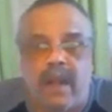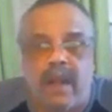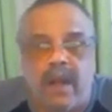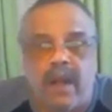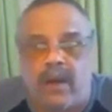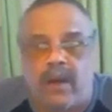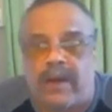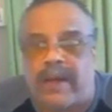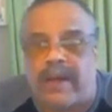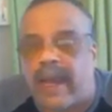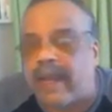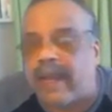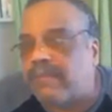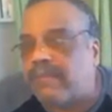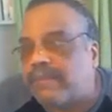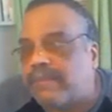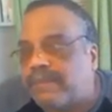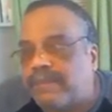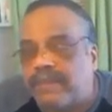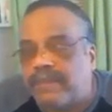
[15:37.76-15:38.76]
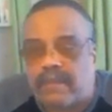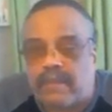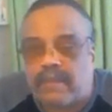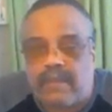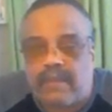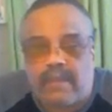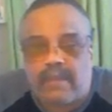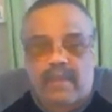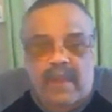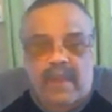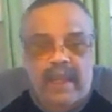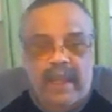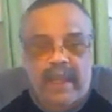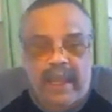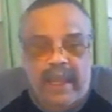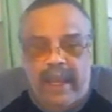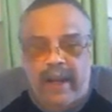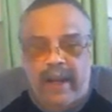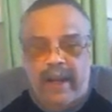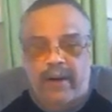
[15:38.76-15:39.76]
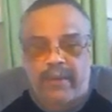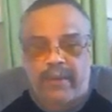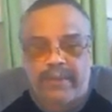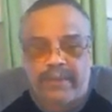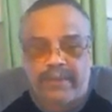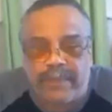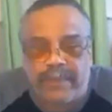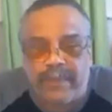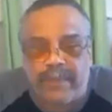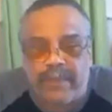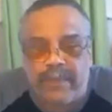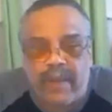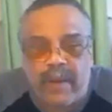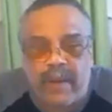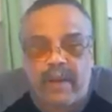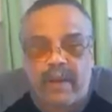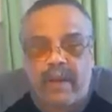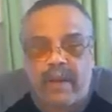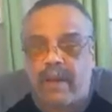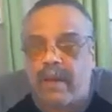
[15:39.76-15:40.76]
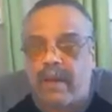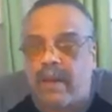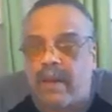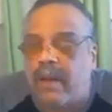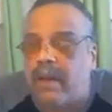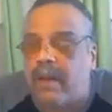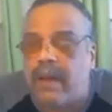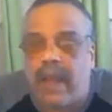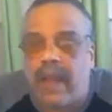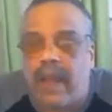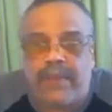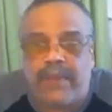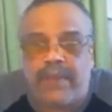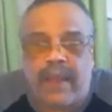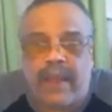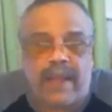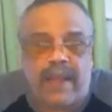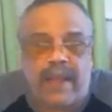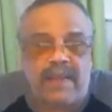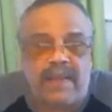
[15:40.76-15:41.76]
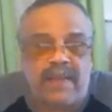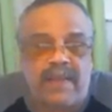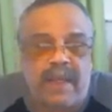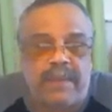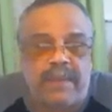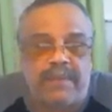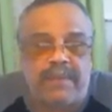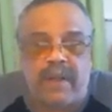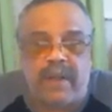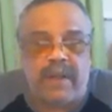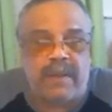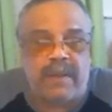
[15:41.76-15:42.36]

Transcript: Okay, here, I think I skipped